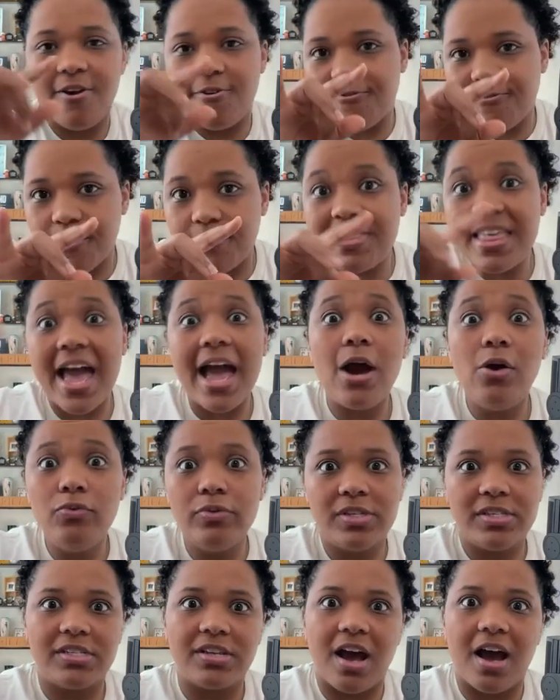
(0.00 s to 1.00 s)
from the
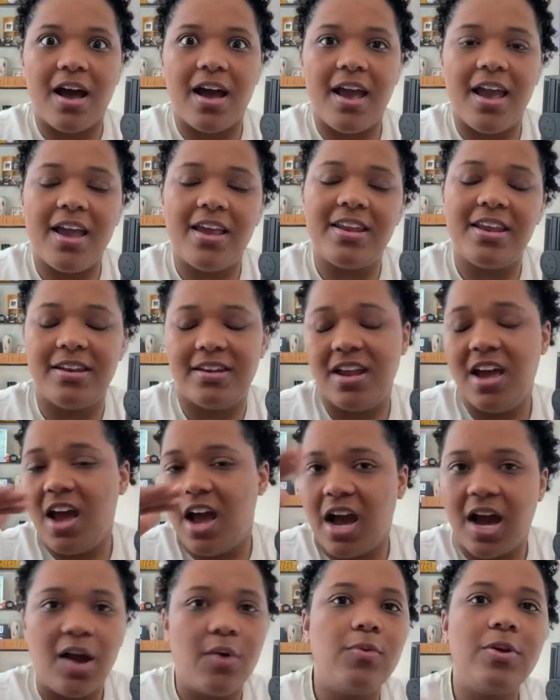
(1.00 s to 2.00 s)
outside. And
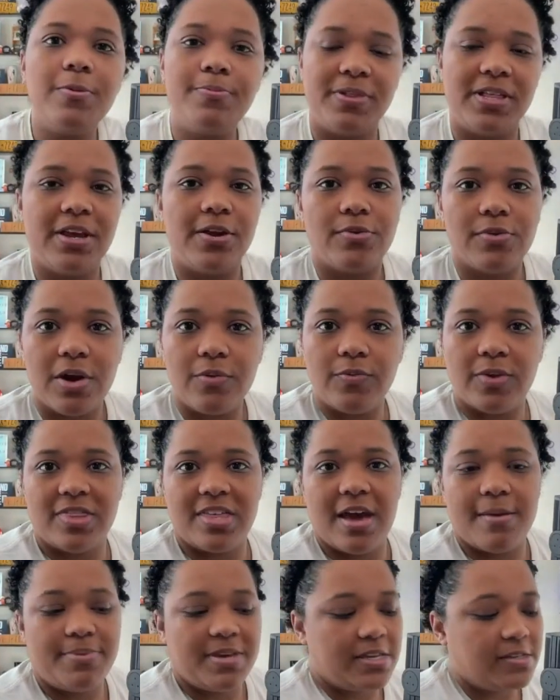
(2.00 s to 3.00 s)
I want to play around with
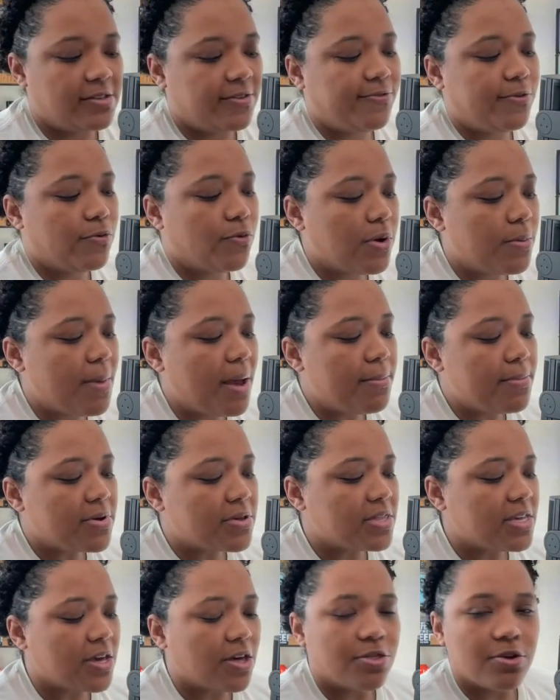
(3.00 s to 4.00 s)
that because if you remember
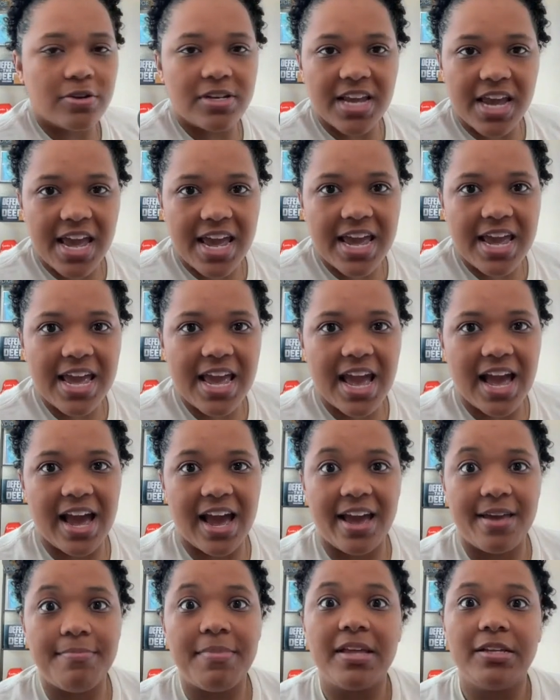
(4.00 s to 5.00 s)
the other day,
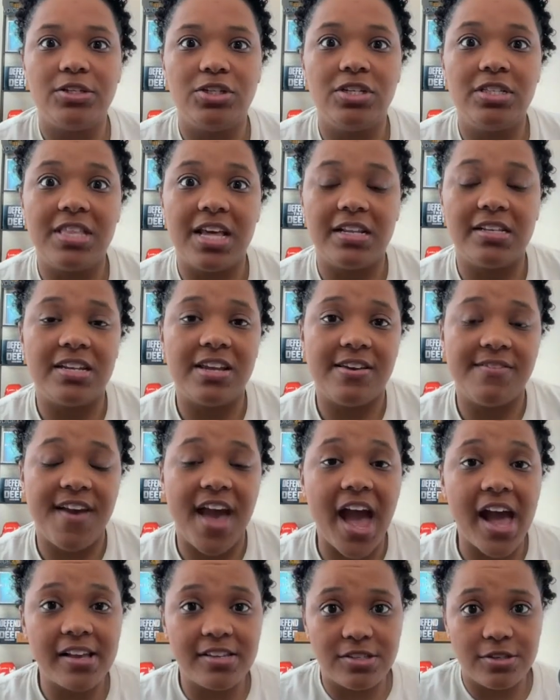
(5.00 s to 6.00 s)
I mentioned that Dave
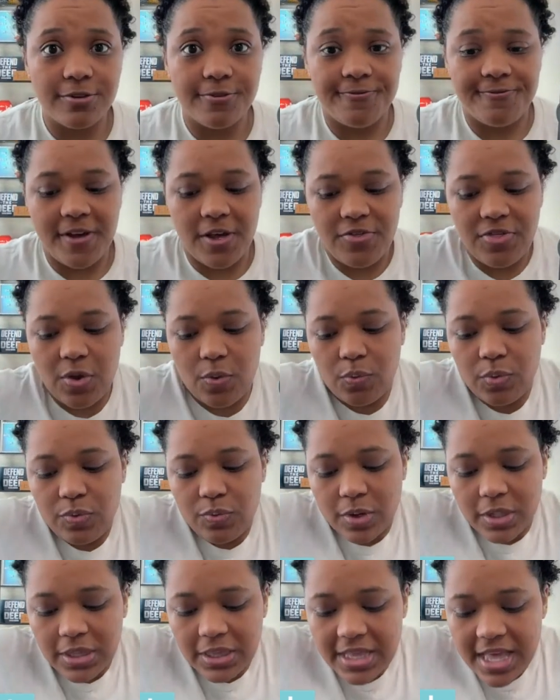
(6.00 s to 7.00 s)
Hakstol felt that we
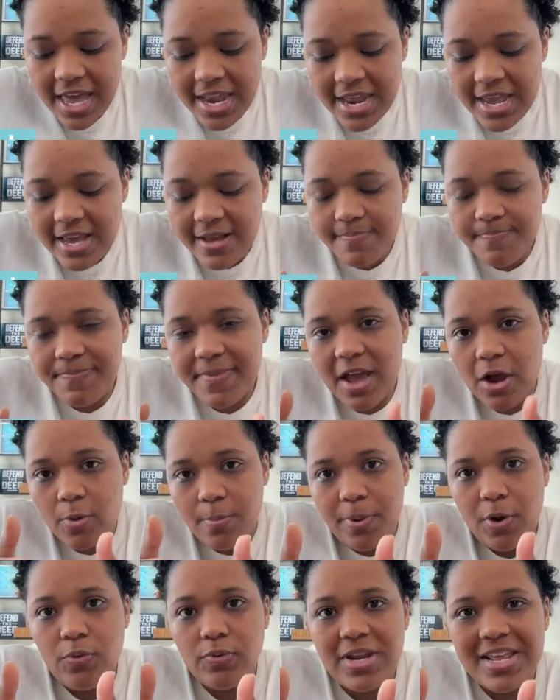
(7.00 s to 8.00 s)
were letting
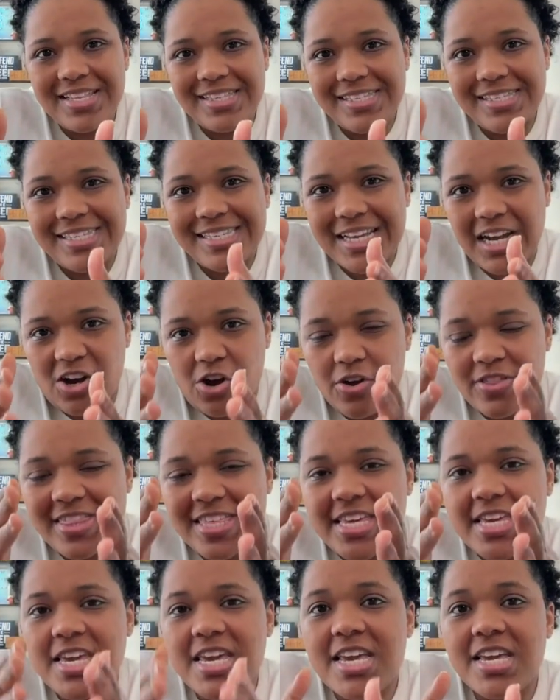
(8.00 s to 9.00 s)
opponents on
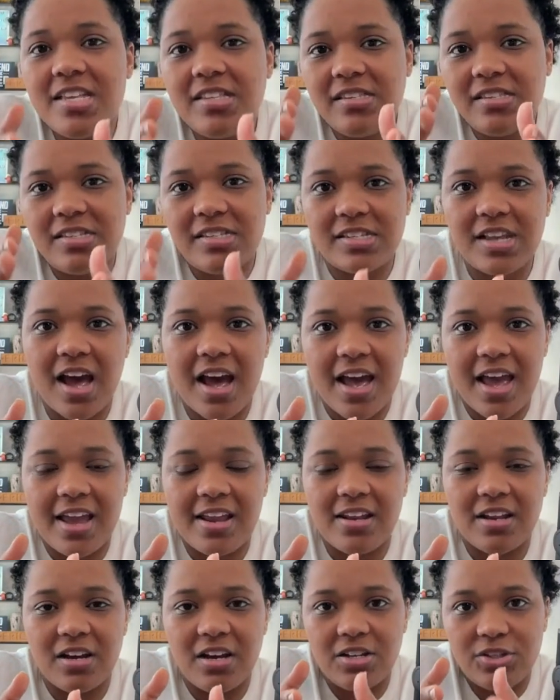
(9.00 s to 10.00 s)
the
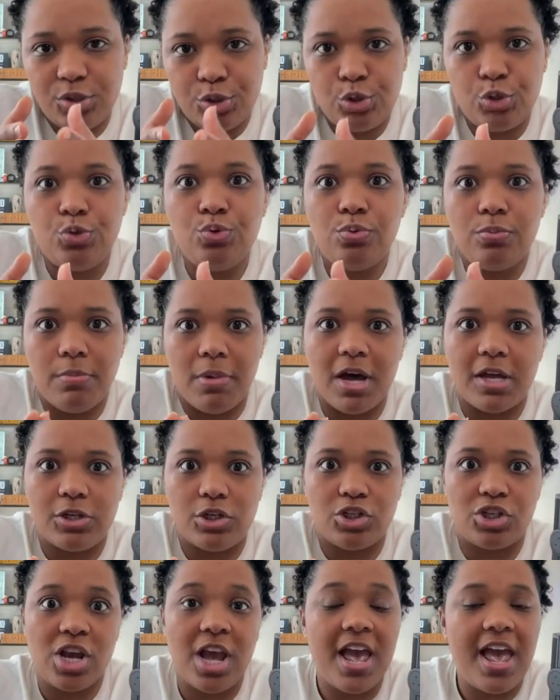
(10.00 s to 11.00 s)
inside too
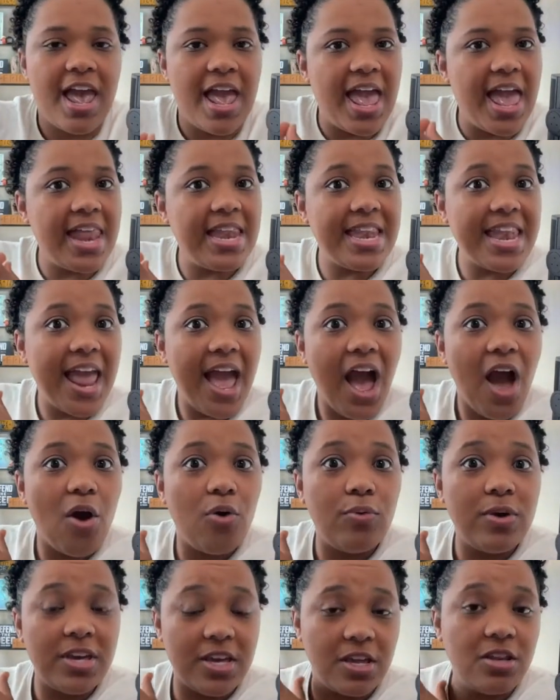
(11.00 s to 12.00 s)
much. And now
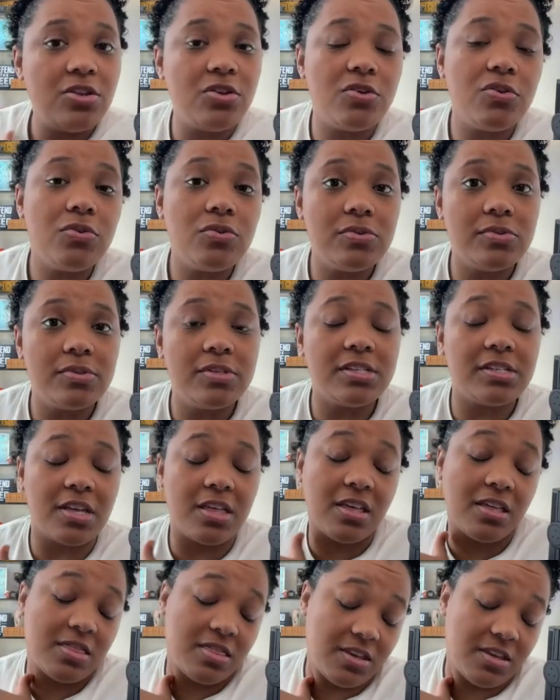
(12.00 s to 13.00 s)
we can use,
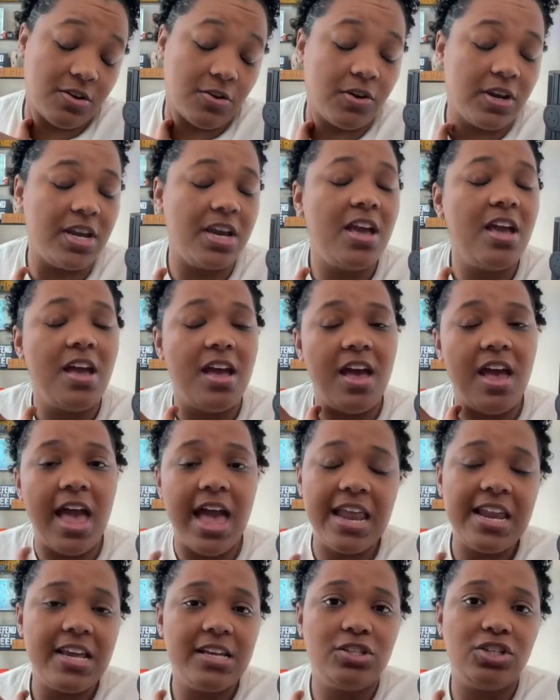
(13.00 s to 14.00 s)
in theory,
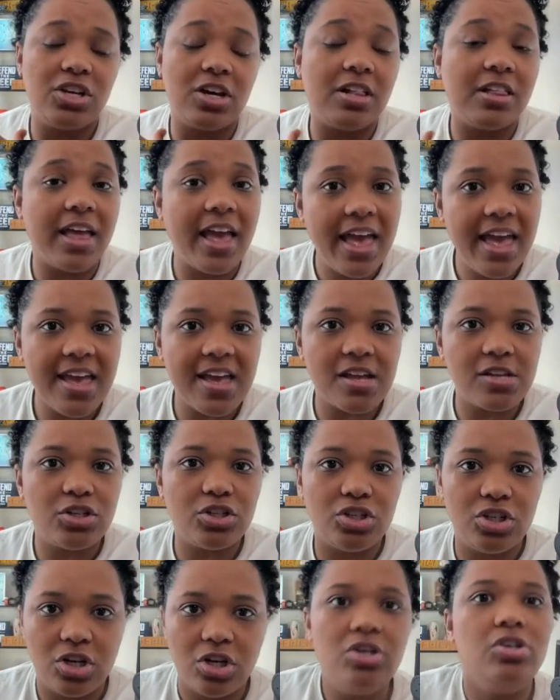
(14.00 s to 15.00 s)
NHL Edge